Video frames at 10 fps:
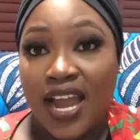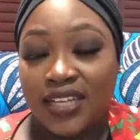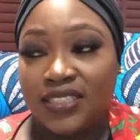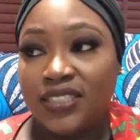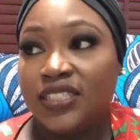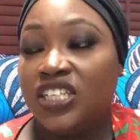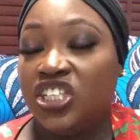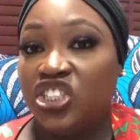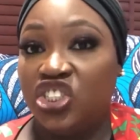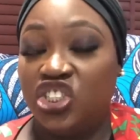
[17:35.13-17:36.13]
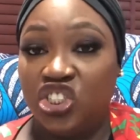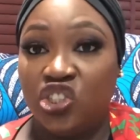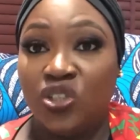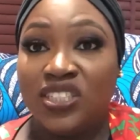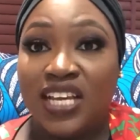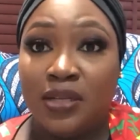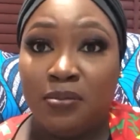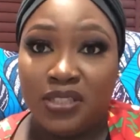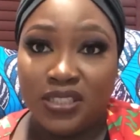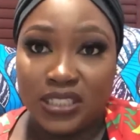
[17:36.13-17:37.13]
and she just
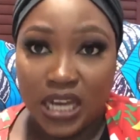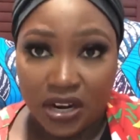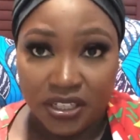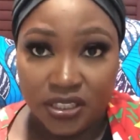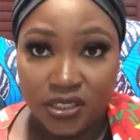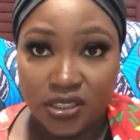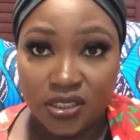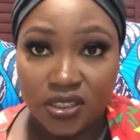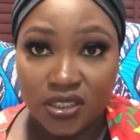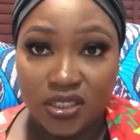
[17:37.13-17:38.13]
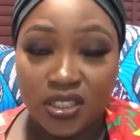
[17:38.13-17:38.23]
had a miscarriage."